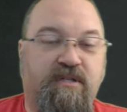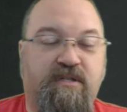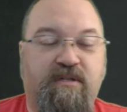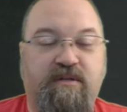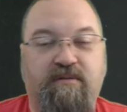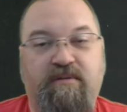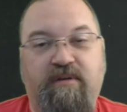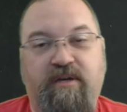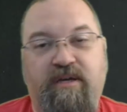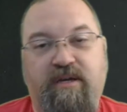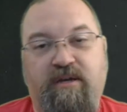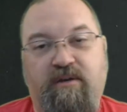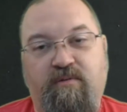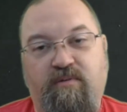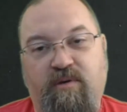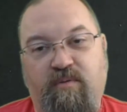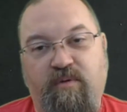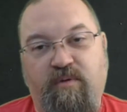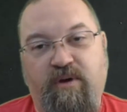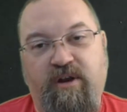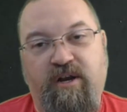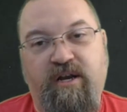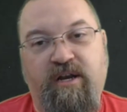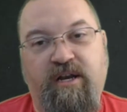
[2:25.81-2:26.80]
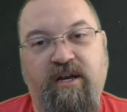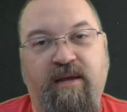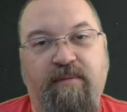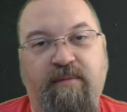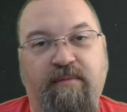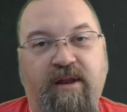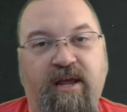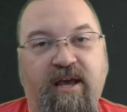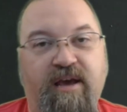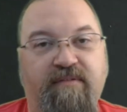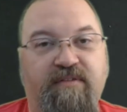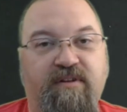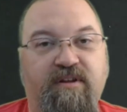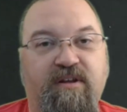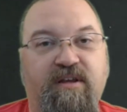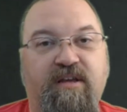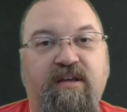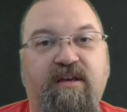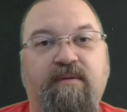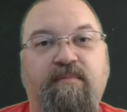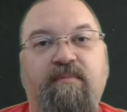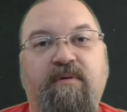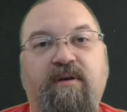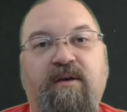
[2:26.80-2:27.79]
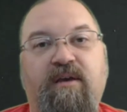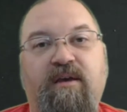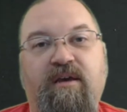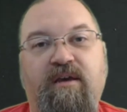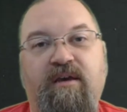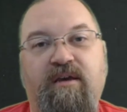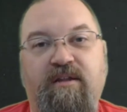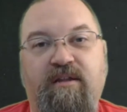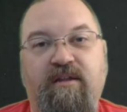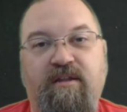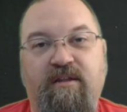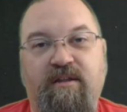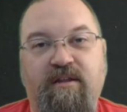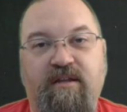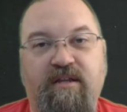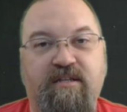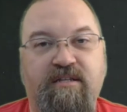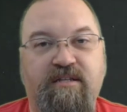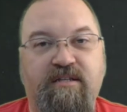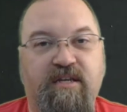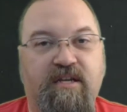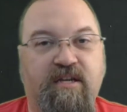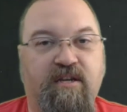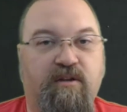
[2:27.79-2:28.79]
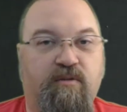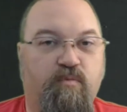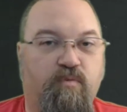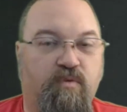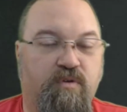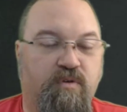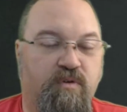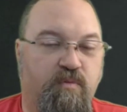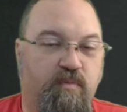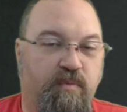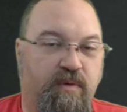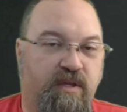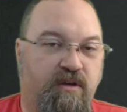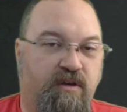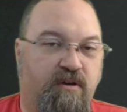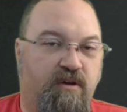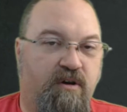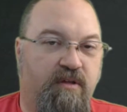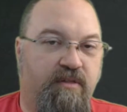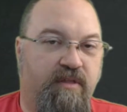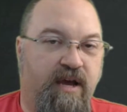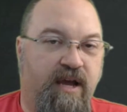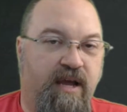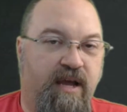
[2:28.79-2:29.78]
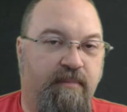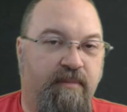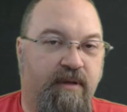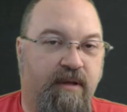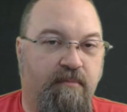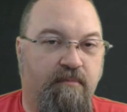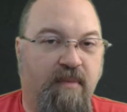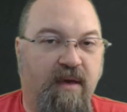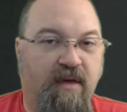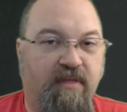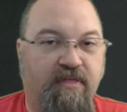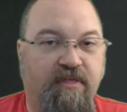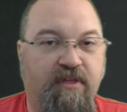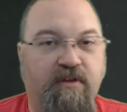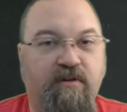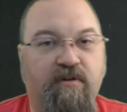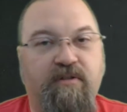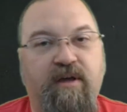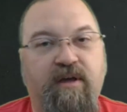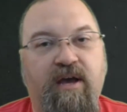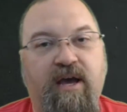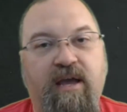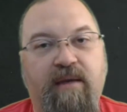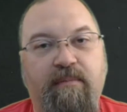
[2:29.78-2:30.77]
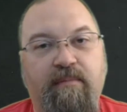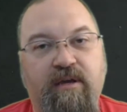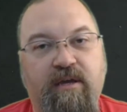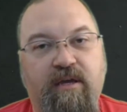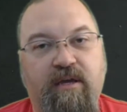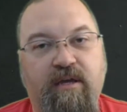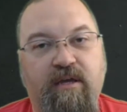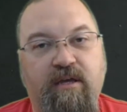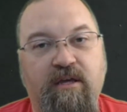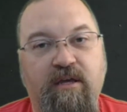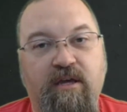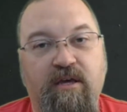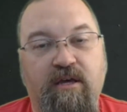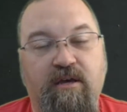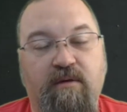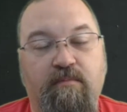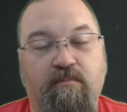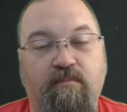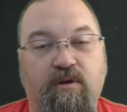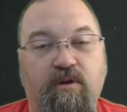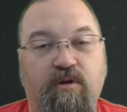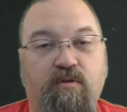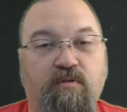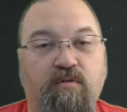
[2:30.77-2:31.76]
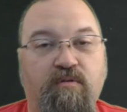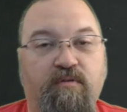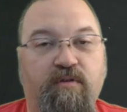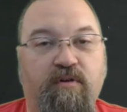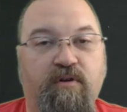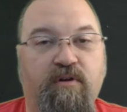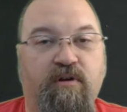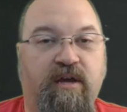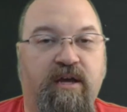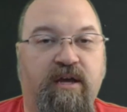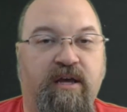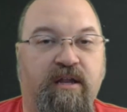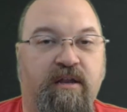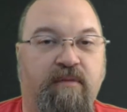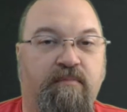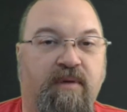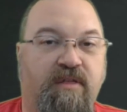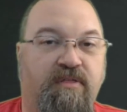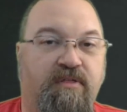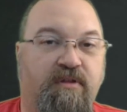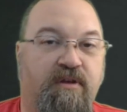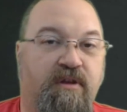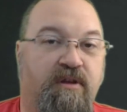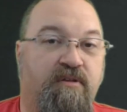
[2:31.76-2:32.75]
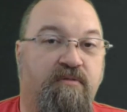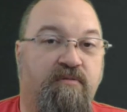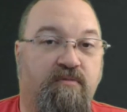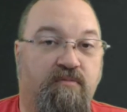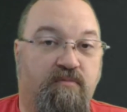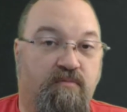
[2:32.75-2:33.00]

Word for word: they like they wanted to name it after him, and they said well, it would be called the Heimlich method or the Heimlich maneuver. And method,